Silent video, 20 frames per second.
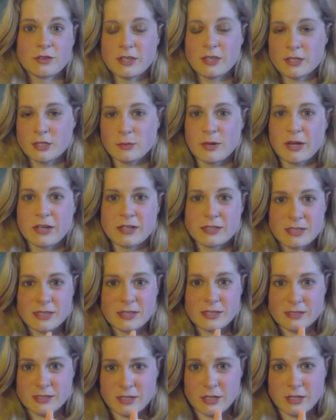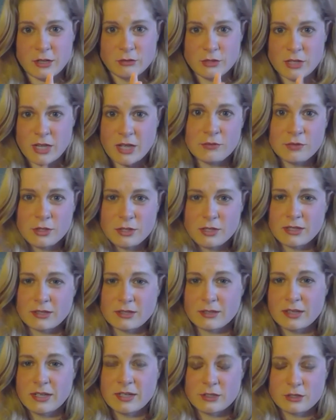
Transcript: And then Tobias thinks that he knows everything.